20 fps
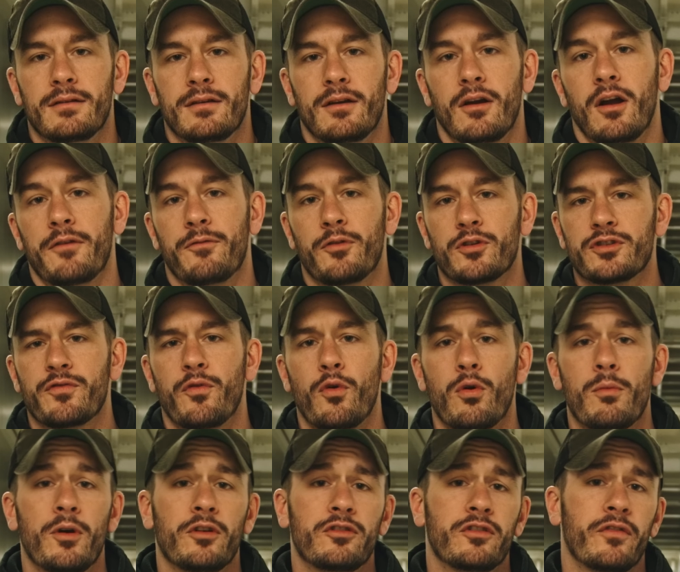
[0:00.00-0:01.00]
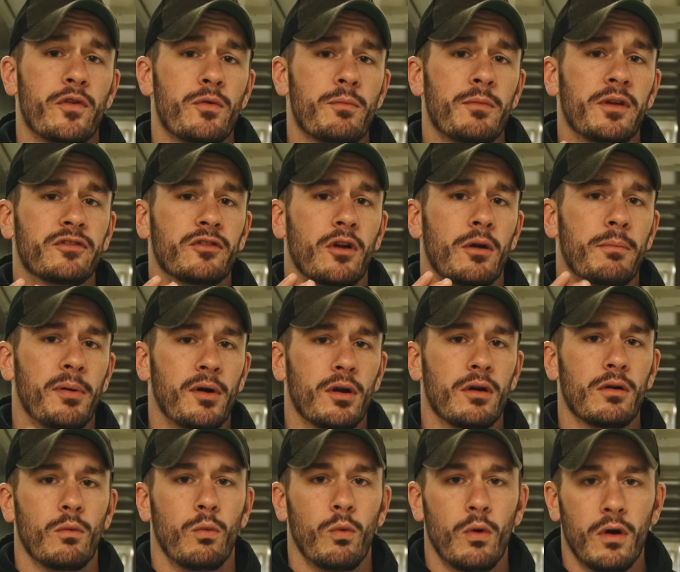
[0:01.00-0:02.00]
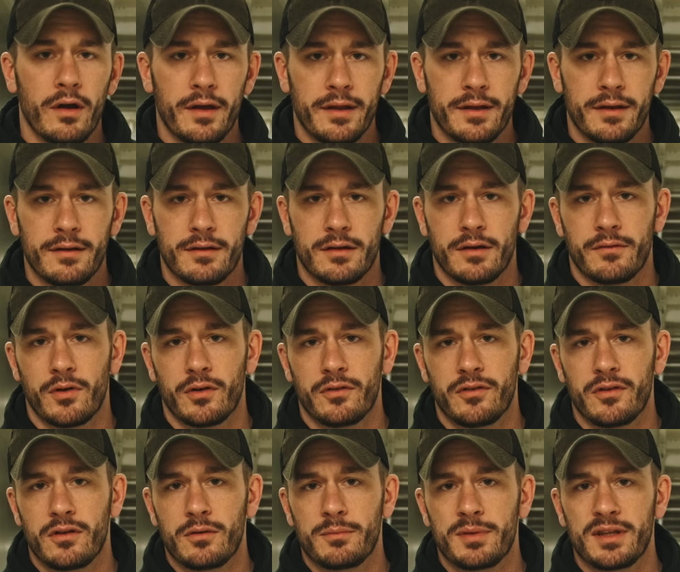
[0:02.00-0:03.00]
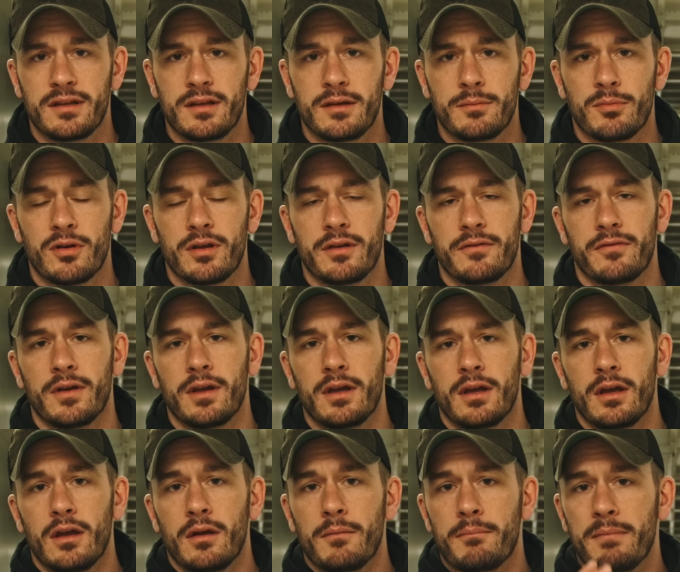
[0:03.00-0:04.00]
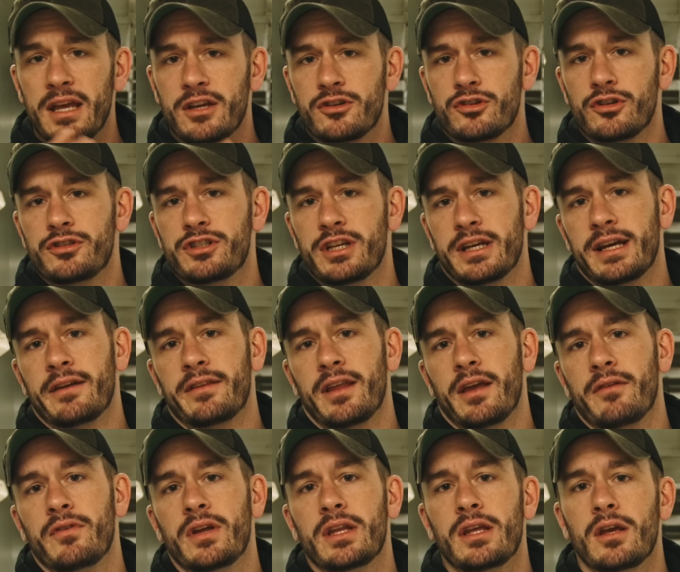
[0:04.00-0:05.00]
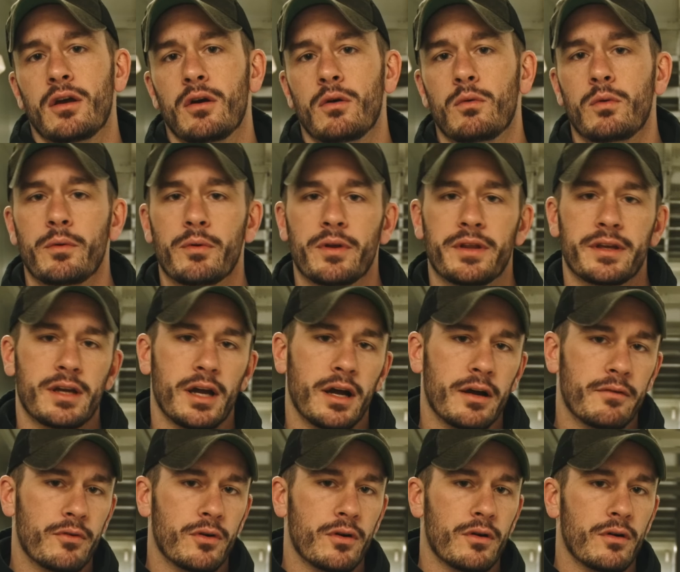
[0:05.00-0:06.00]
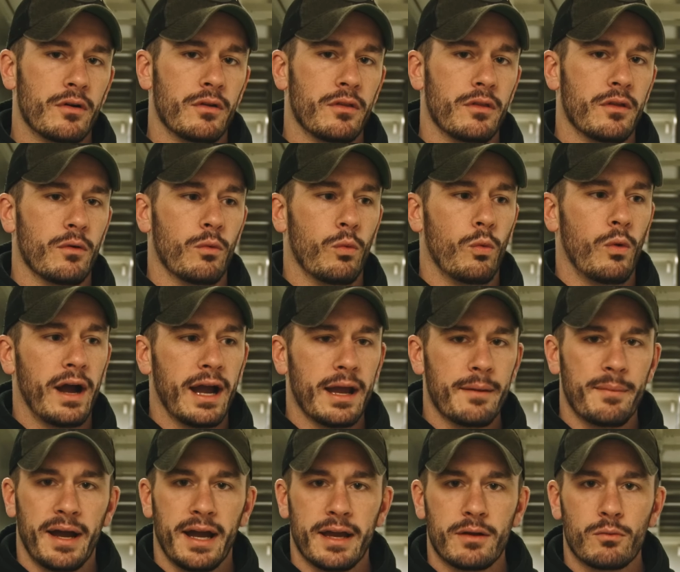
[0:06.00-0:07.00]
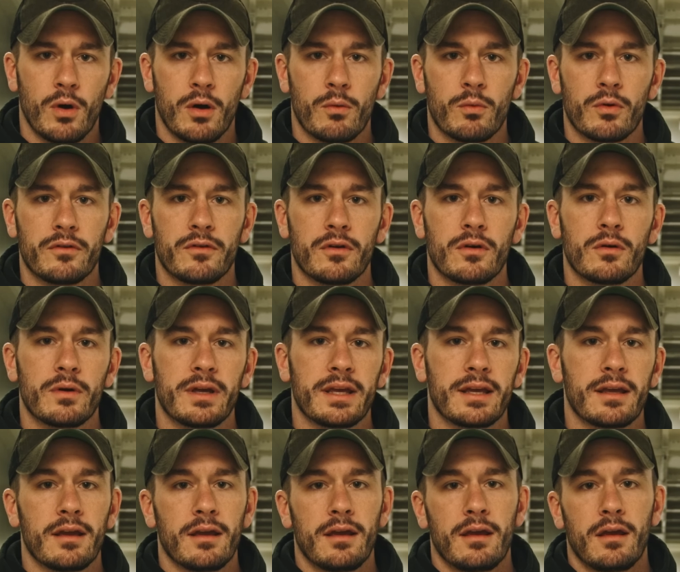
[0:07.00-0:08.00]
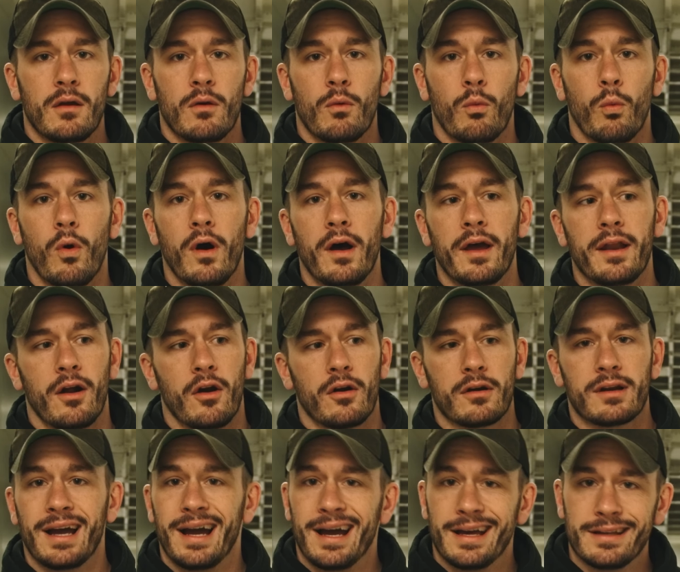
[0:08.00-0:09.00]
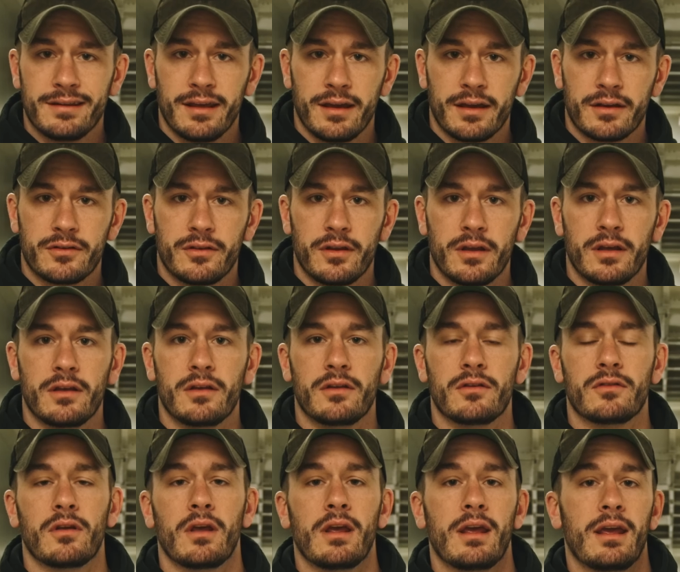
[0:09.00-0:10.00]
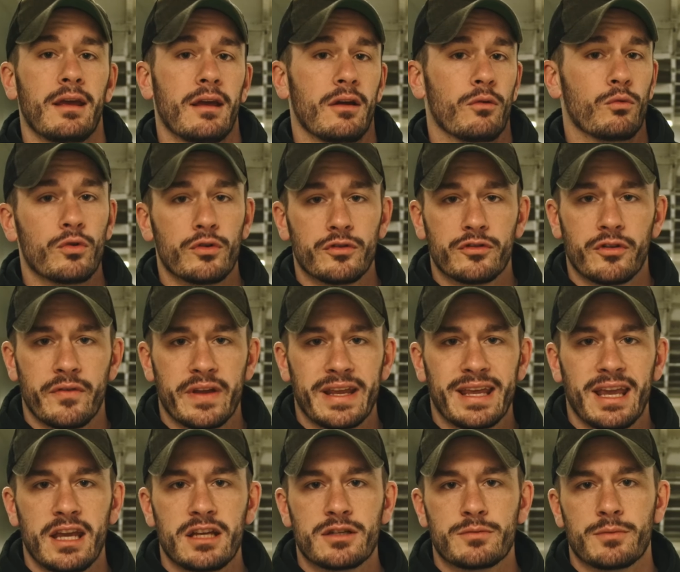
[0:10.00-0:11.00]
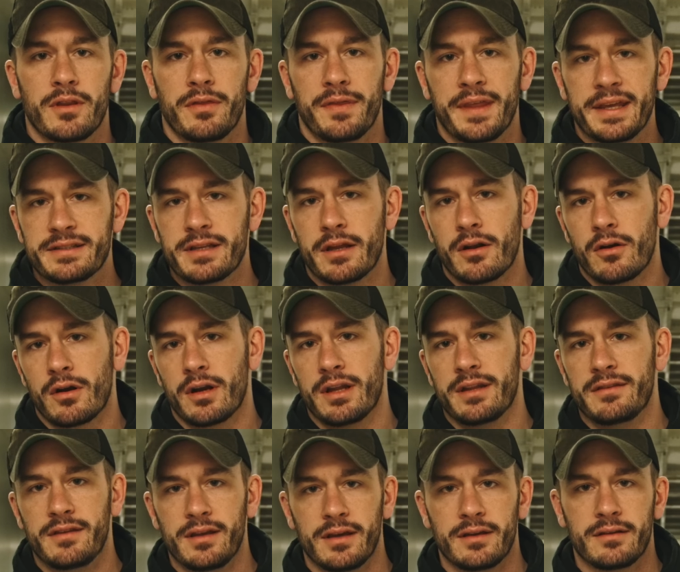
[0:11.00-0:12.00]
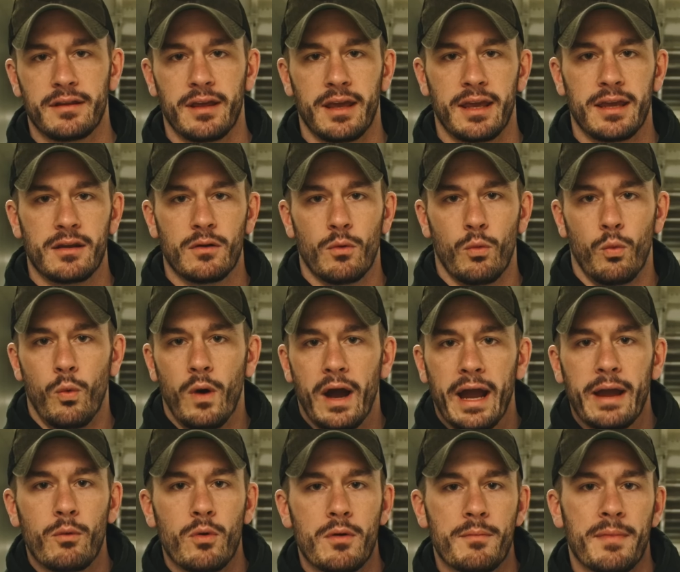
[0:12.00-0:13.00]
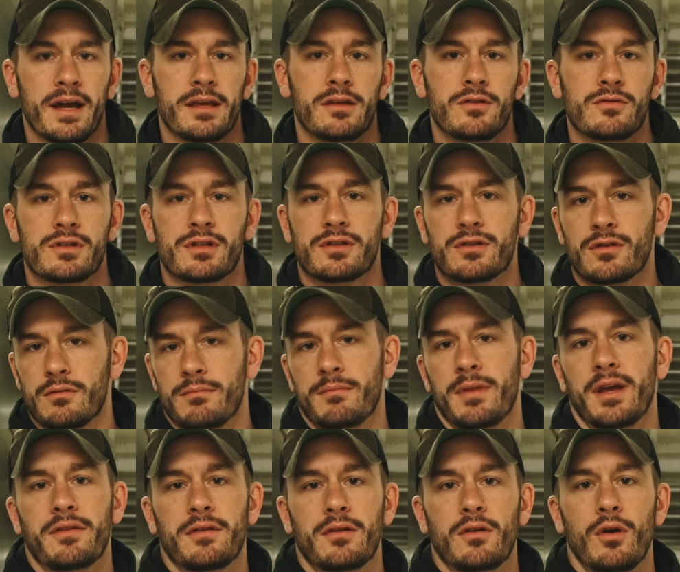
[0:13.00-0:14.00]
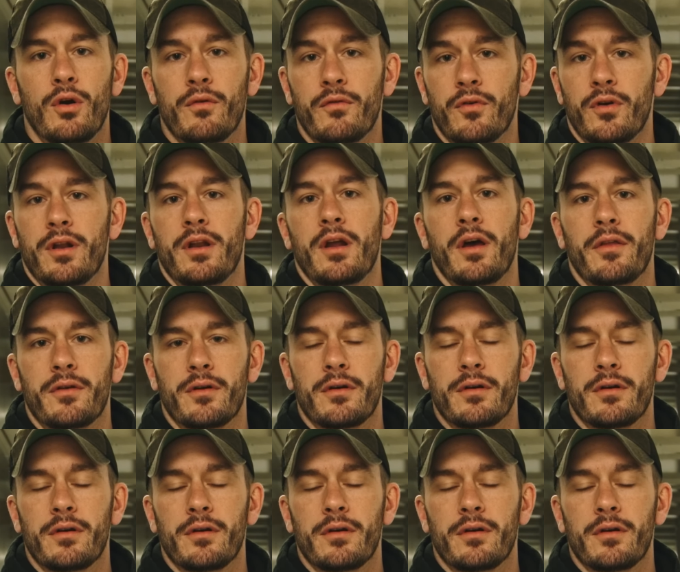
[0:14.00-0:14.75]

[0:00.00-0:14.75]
All right, first and foremost, if you missed our part 1 of our CQB debrief, make sure you check out that video. We really cover the why behind what we're doing, what our context is, rules of engagement, things that are going to dictate why we might use a certain method over another.